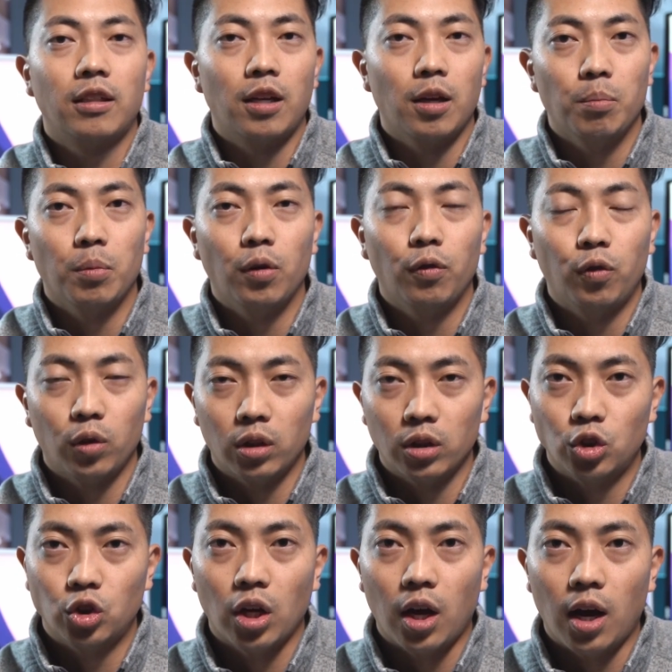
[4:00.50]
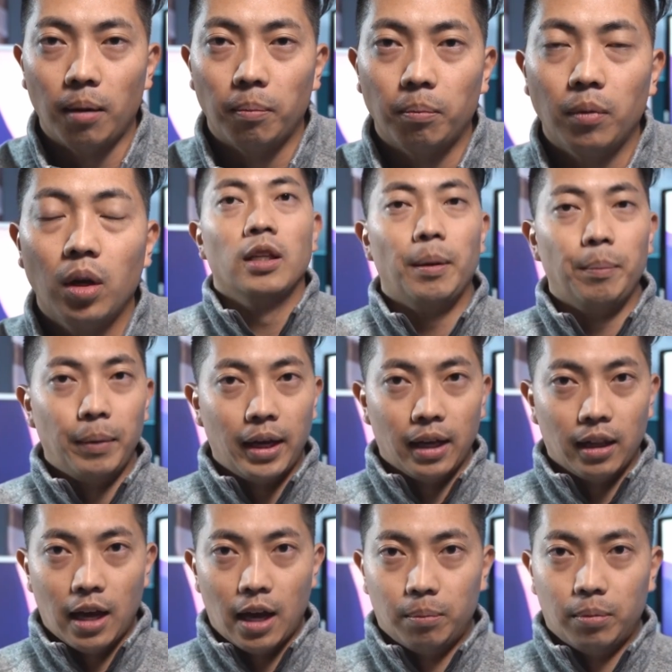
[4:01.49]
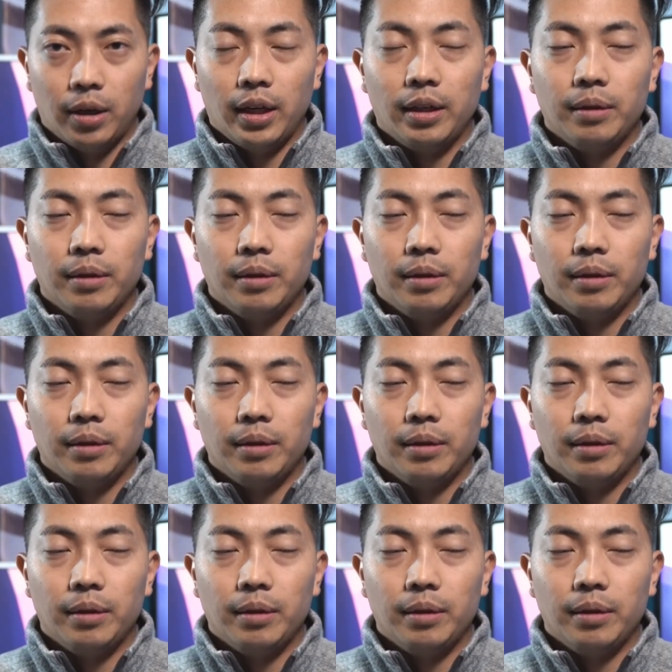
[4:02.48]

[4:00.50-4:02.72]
gimbal for the job. Let me elaborate.